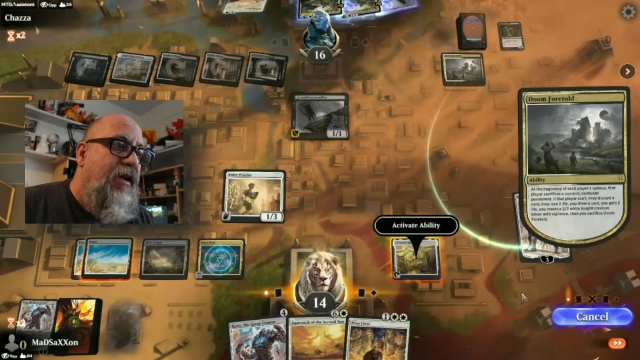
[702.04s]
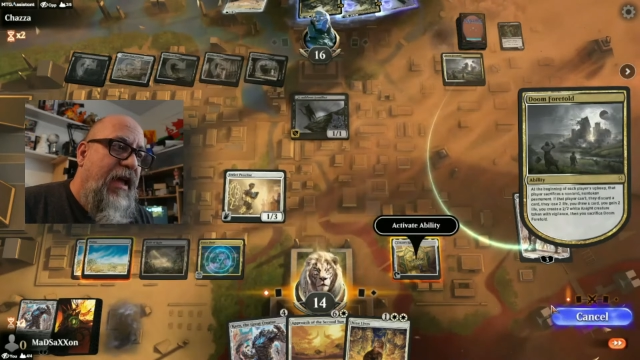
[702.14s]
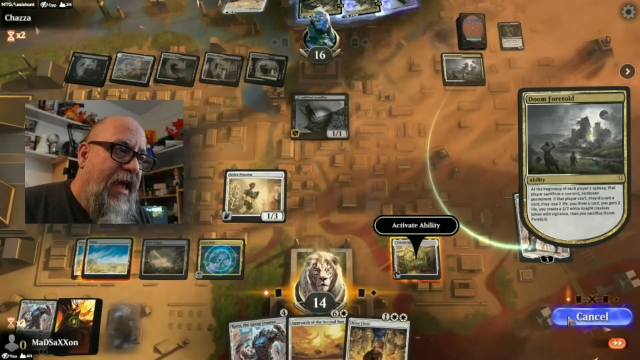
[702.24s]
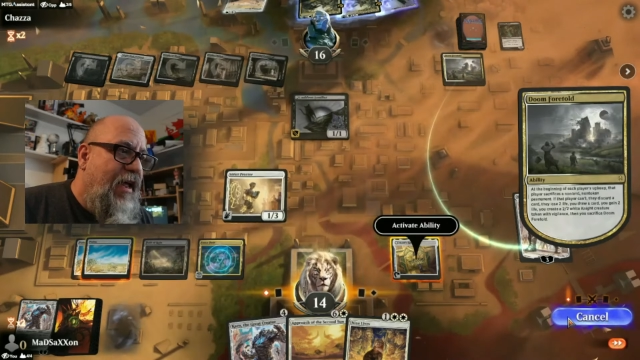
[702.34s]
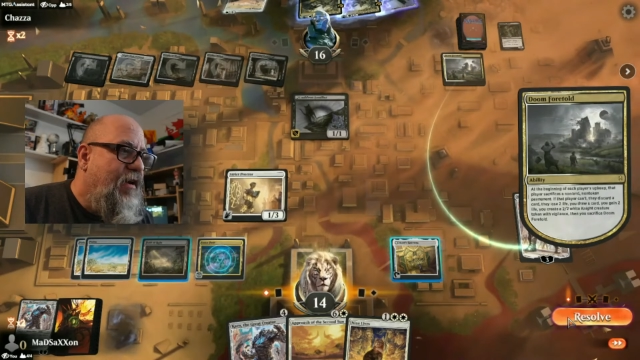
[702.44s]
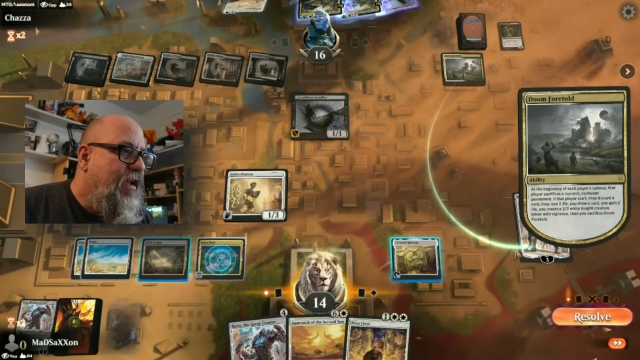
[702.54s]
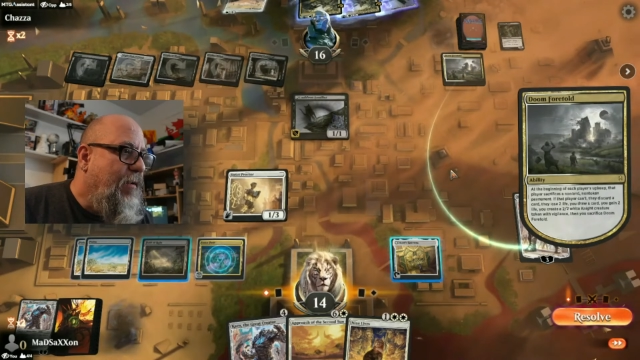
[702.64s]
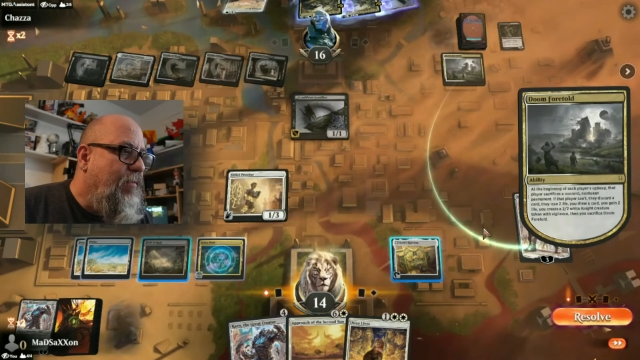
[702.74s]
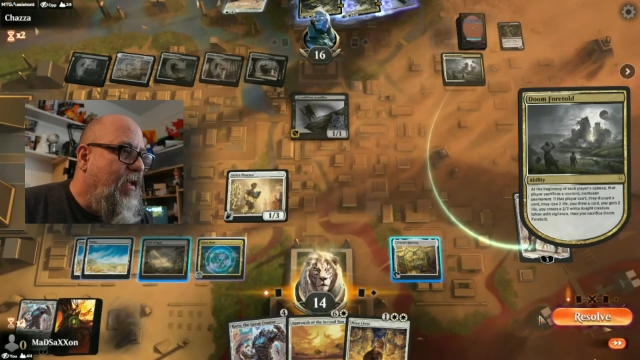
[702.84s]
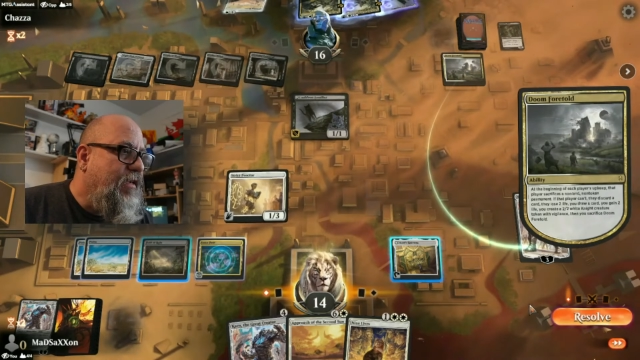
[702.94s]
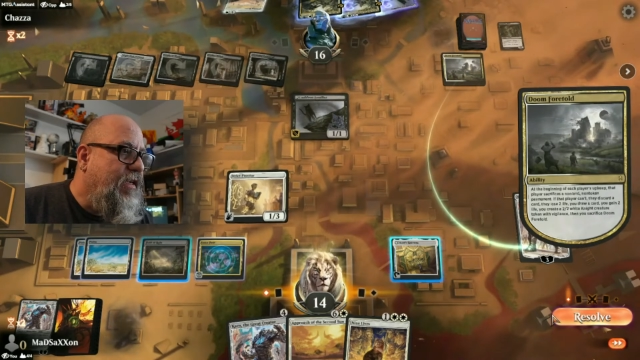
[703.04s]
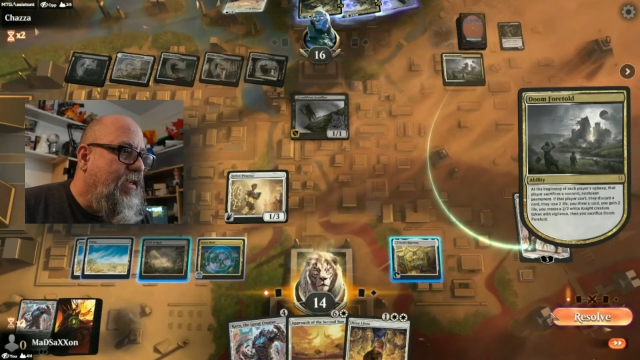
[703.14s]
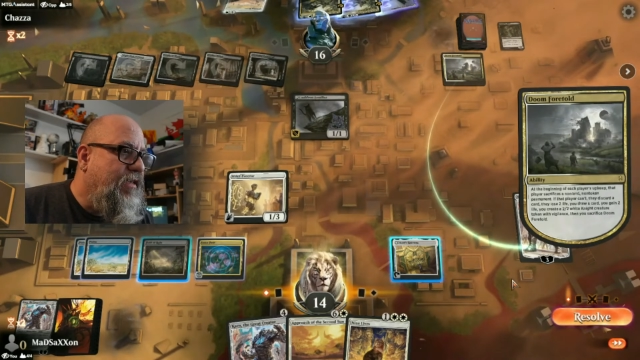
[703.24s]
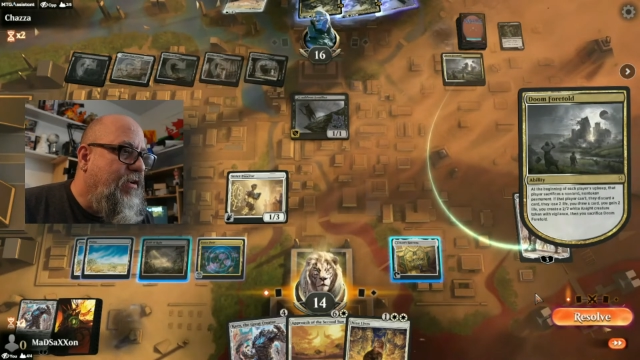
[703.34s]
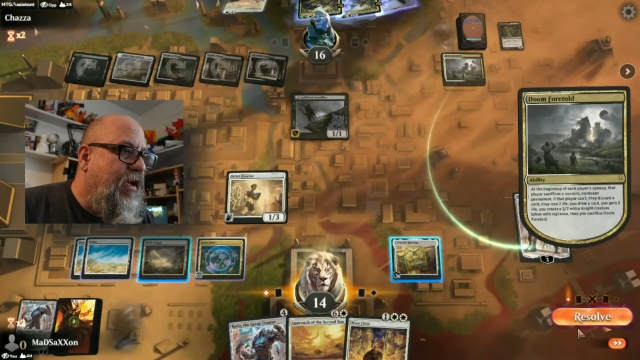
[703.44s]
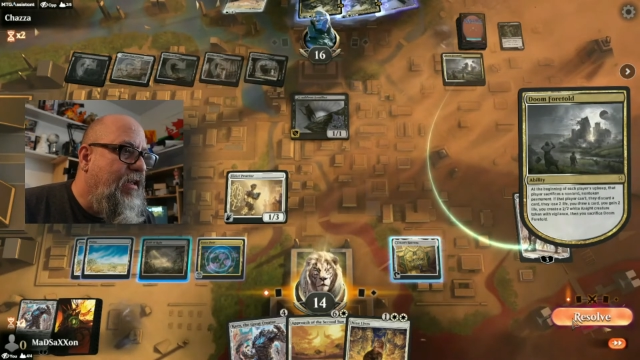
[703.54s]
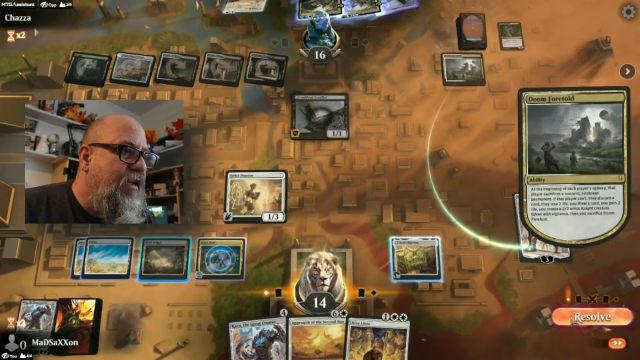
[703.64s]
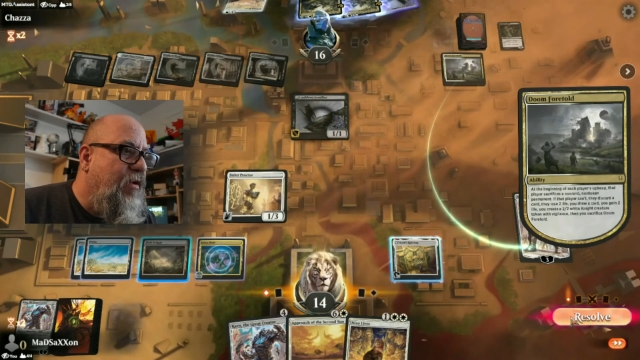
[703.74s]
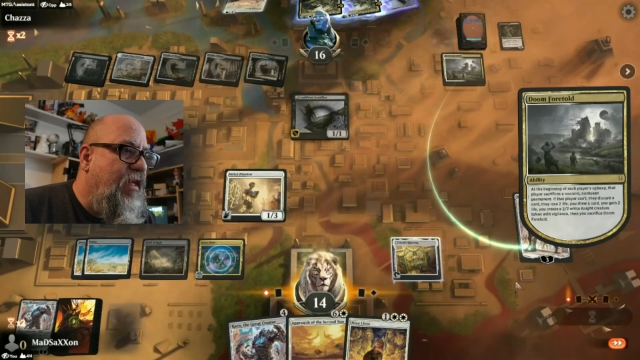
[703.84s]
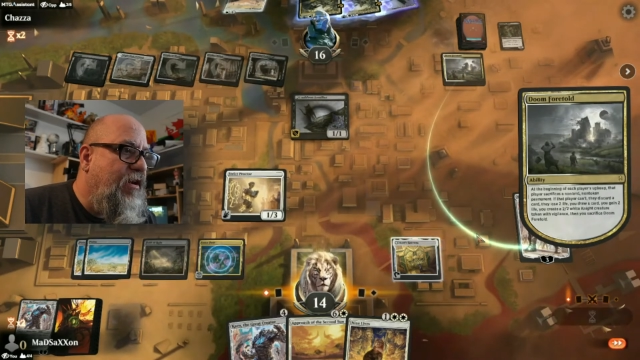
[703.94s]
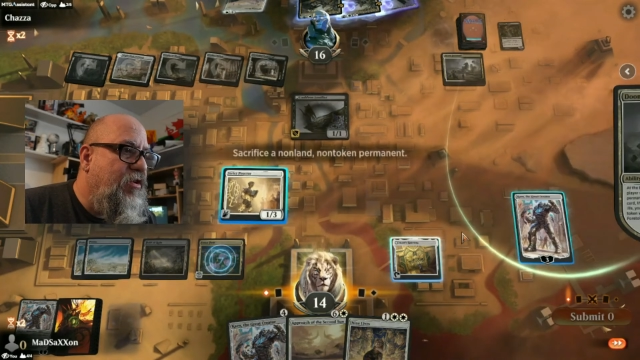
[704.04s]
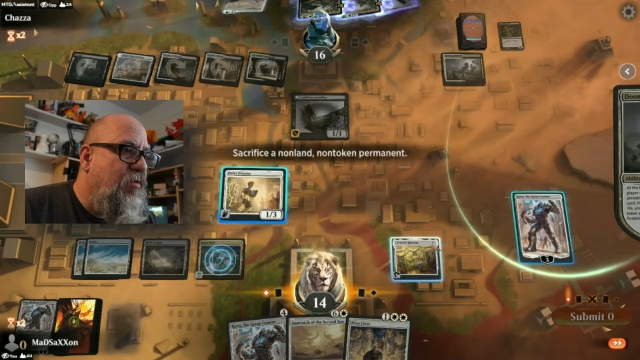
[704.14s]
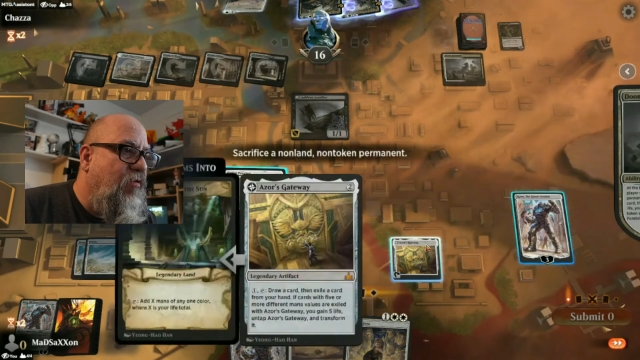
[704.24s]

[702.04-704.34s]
And, yeah, like I said, still got to deal with that Doom